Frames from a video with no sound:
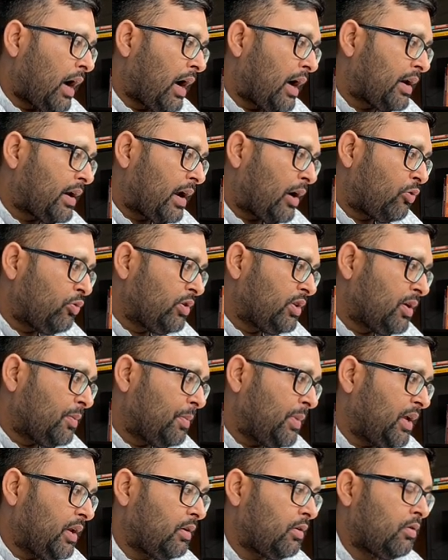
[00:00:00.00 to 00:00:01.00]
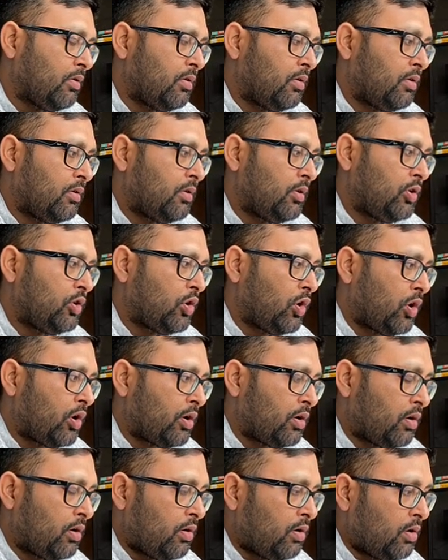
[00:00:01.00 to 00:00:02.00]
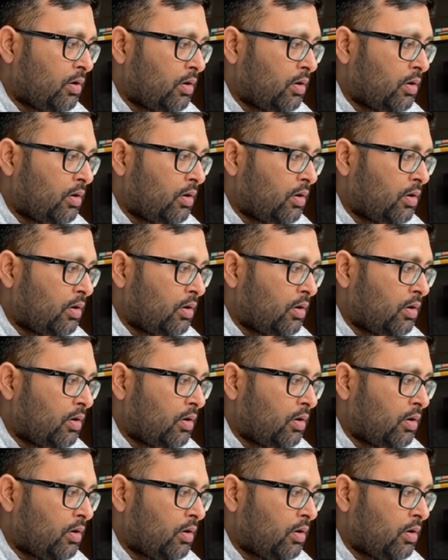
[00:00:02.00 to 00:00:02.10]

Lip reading: around the mean, your